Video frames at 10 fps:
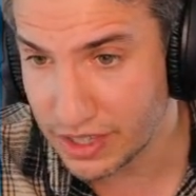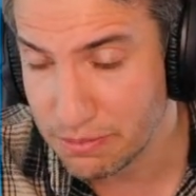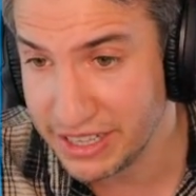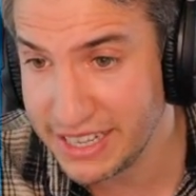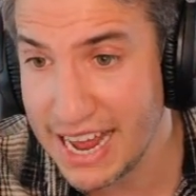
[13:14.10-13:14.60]

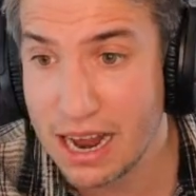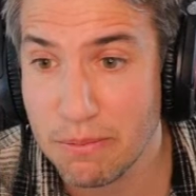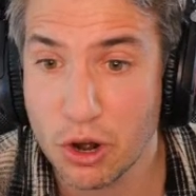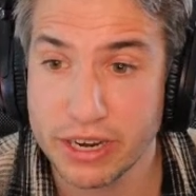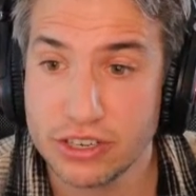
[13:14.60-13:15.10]
but then
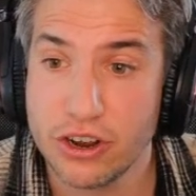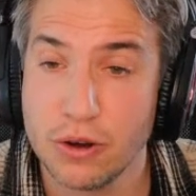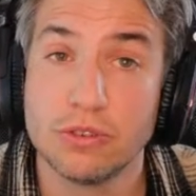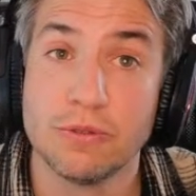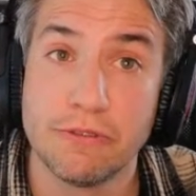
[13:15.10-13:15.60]
I'm going to
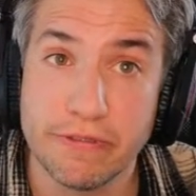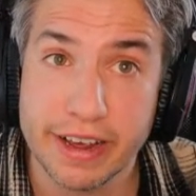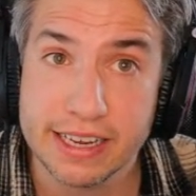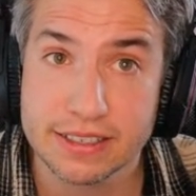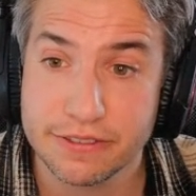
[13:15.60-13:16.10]
go to
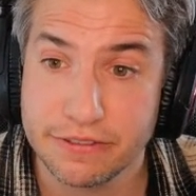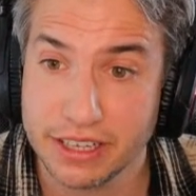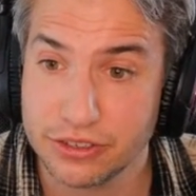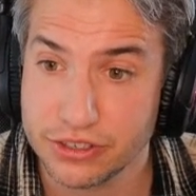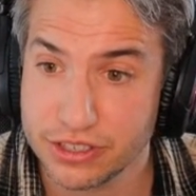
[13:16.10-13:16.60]
phase
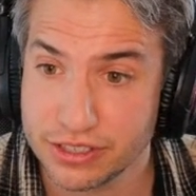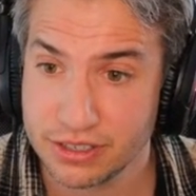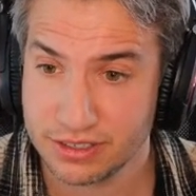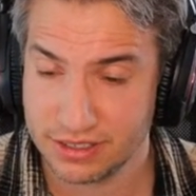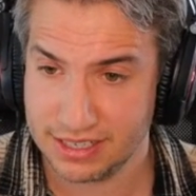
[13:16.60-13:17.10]
filters.
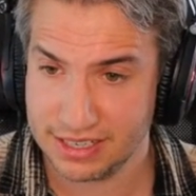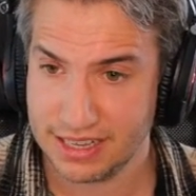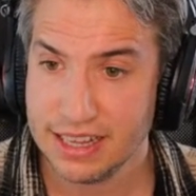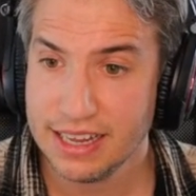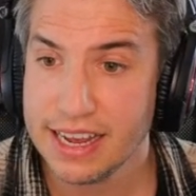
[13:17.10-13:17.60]

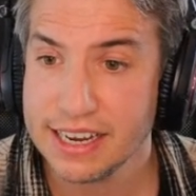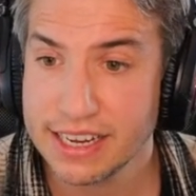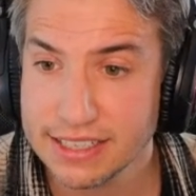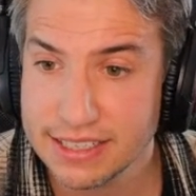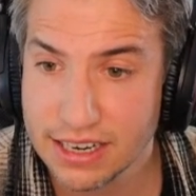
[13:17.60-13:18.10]
And you
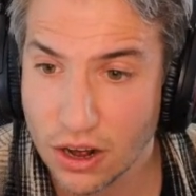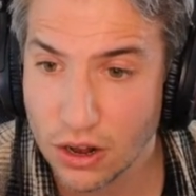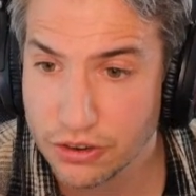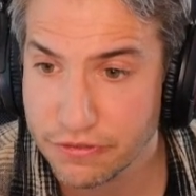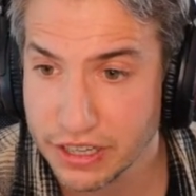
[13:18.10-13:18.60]
can see
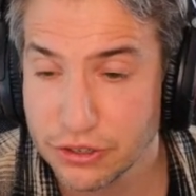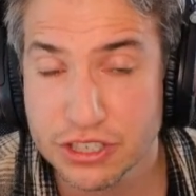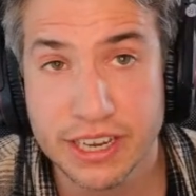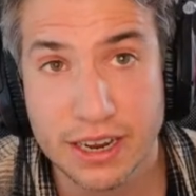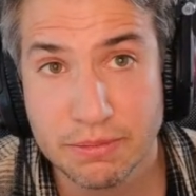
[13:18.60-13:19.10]
all the
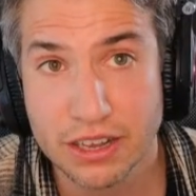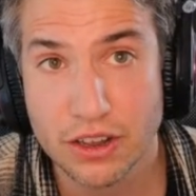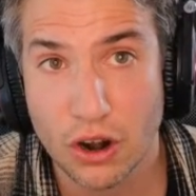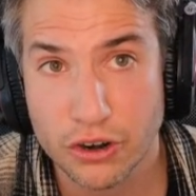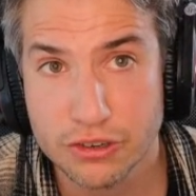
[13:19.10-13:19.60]
filters named that
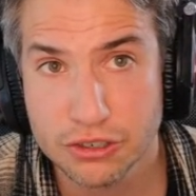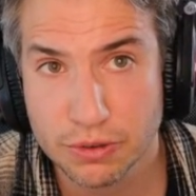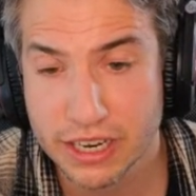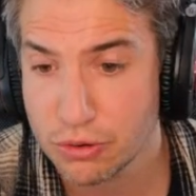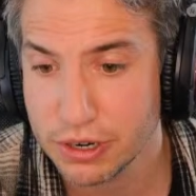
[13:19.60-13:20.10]
are
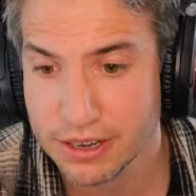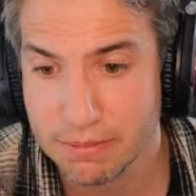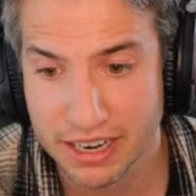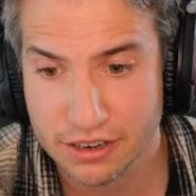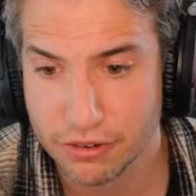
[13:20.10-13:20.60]
usually created
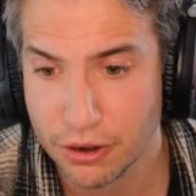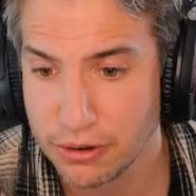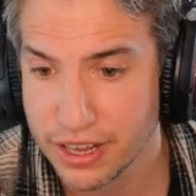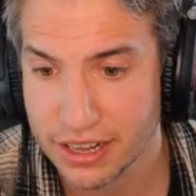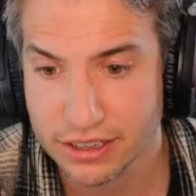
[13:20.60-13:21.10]
by
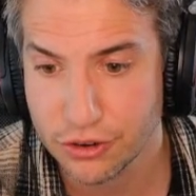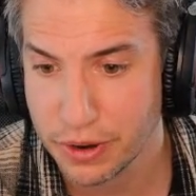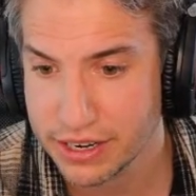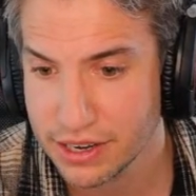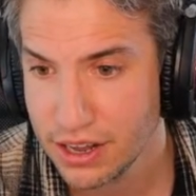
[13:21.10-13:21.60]
default. I'll
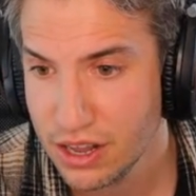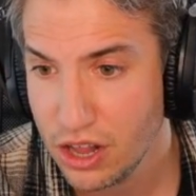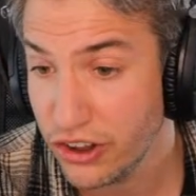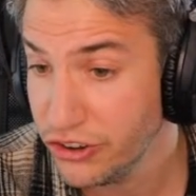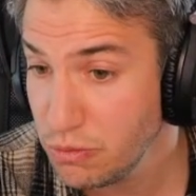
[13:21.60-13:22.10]
create
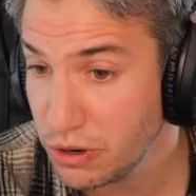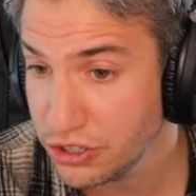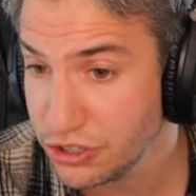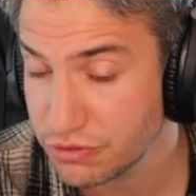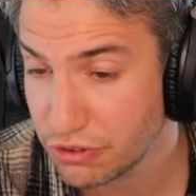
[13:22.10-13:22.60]
a new
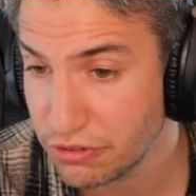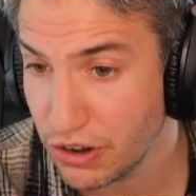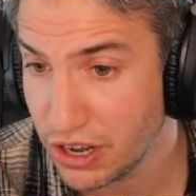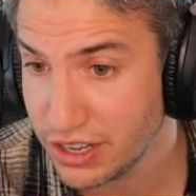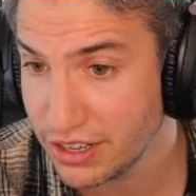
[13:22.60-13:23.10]
one just for
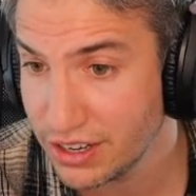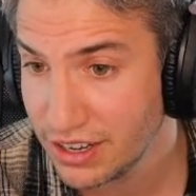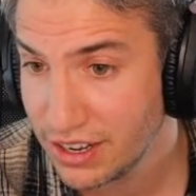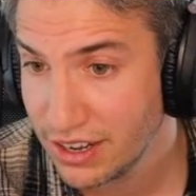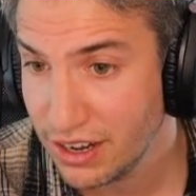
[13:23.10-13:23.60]
fun.
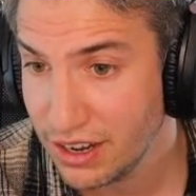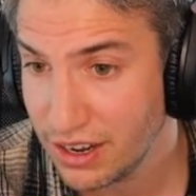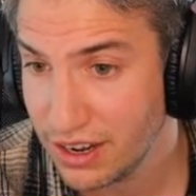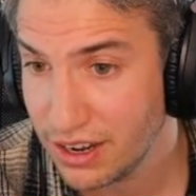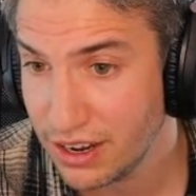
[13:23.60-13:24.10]

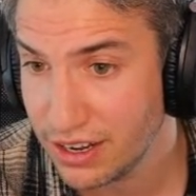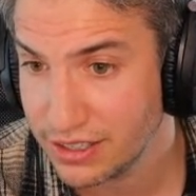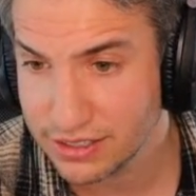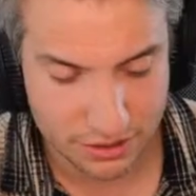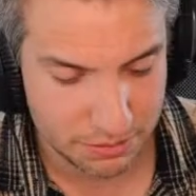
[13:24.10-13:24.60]

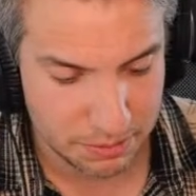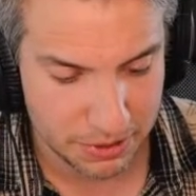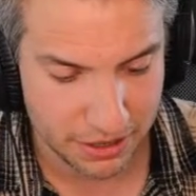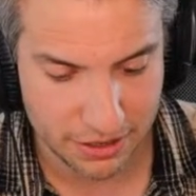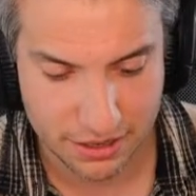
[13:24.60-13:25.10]
It's gonna be
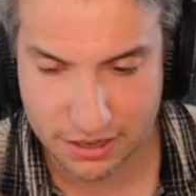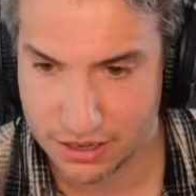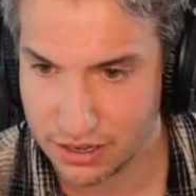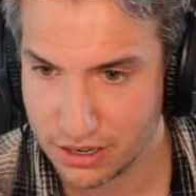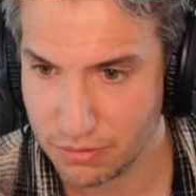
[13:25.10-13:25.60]
called,
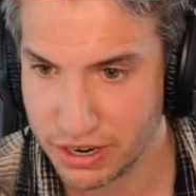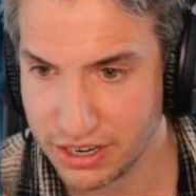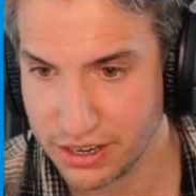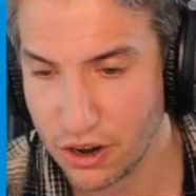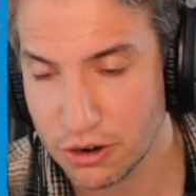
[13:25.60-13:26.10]
why
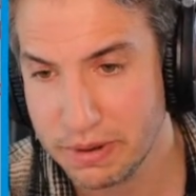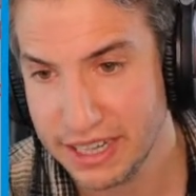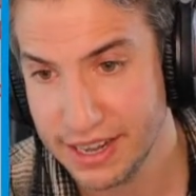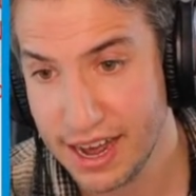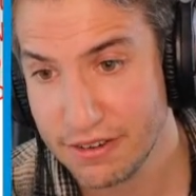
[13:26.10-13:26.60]
not
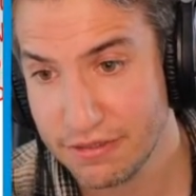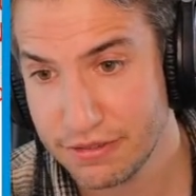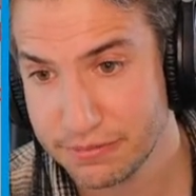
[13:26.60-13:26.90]
RP Live?